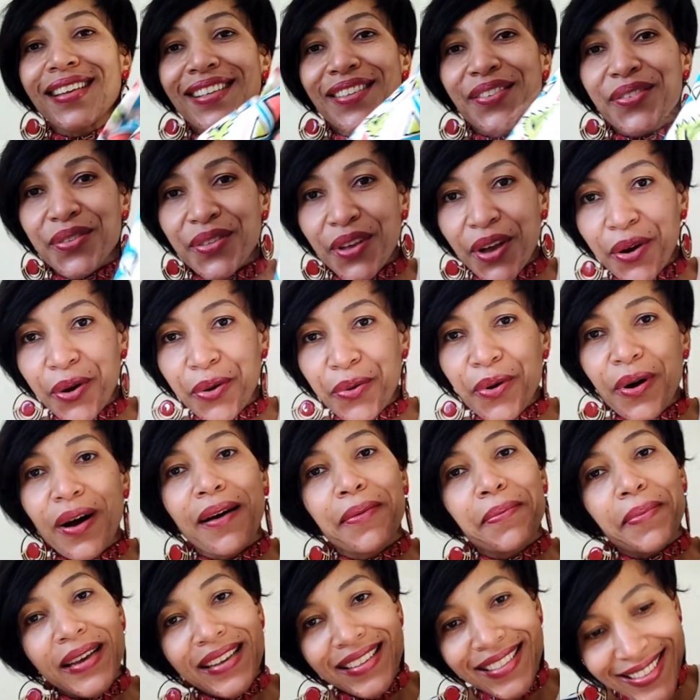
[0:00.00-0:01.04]

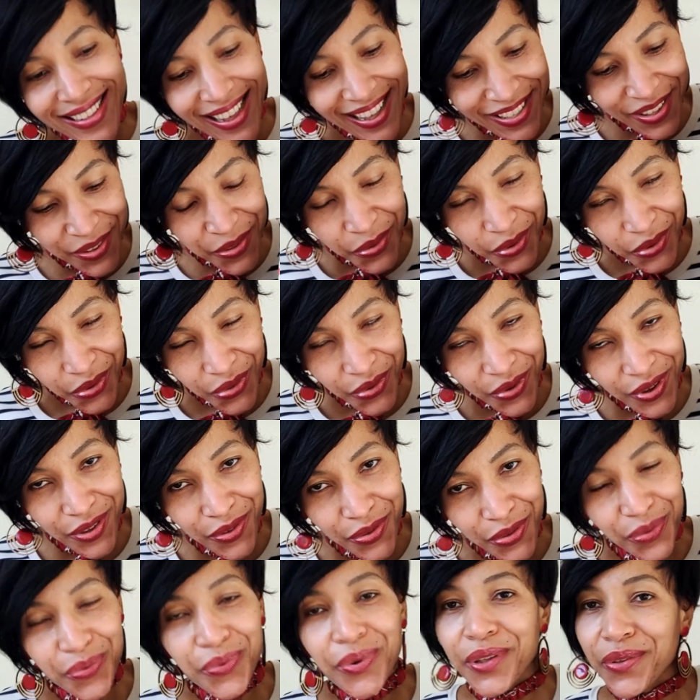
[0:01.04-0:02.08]
So my son is also
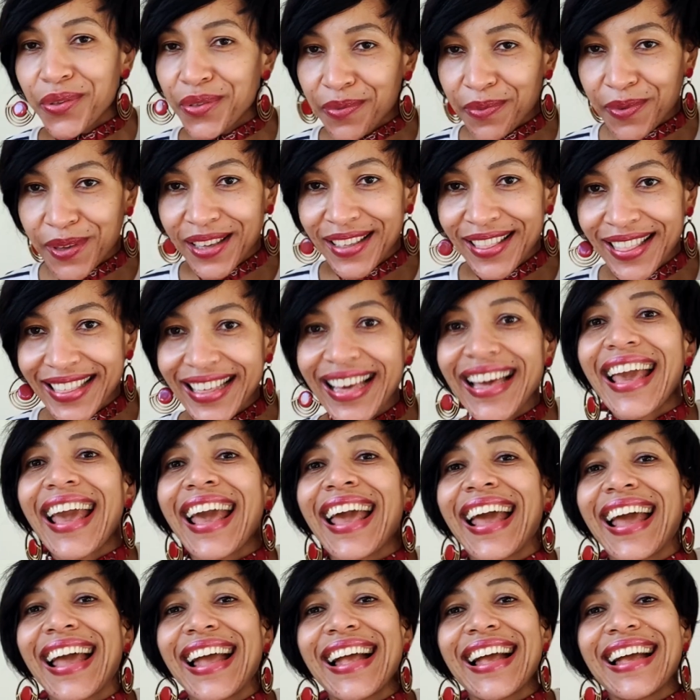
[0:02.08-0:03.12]
into Will Smith,
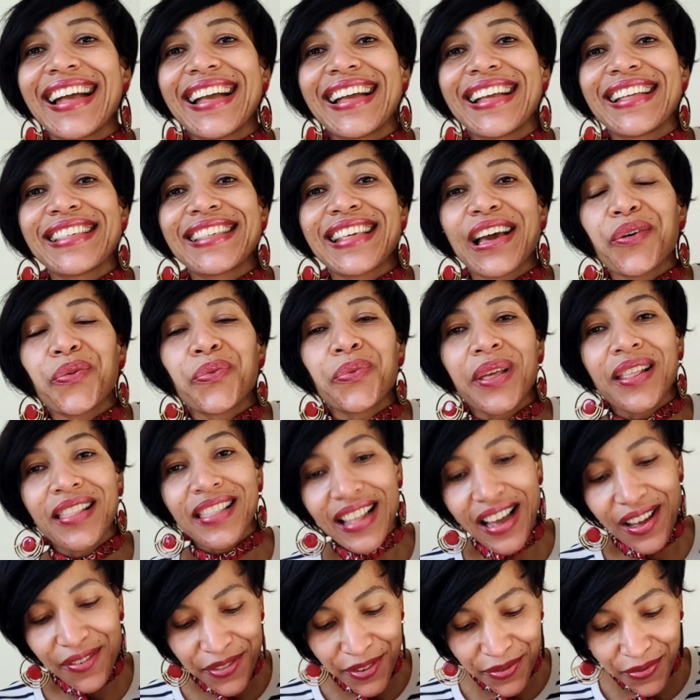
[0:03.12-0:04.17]
and we
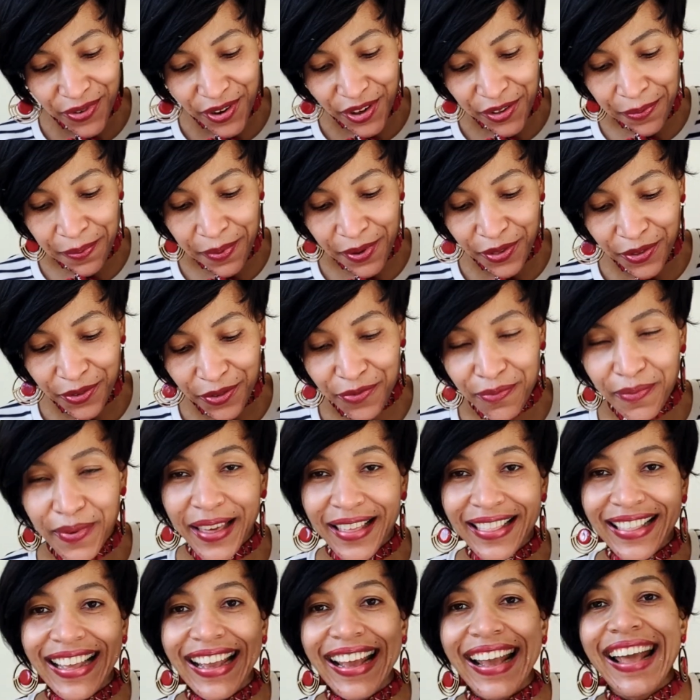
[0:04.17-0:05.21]
love the Fresh Prince of
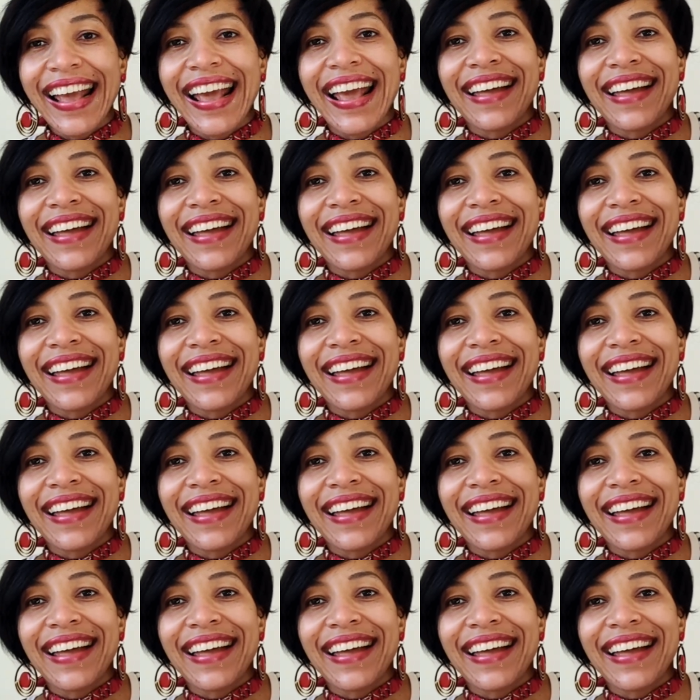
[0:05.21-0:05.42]
Bel-Air,